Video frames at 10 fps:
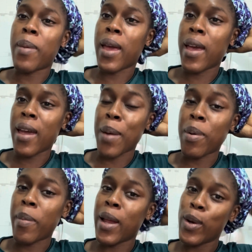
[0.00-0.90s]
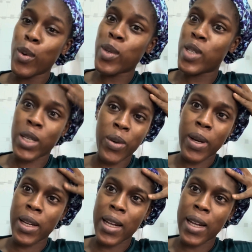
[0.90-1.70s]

my hair, about my looks generally.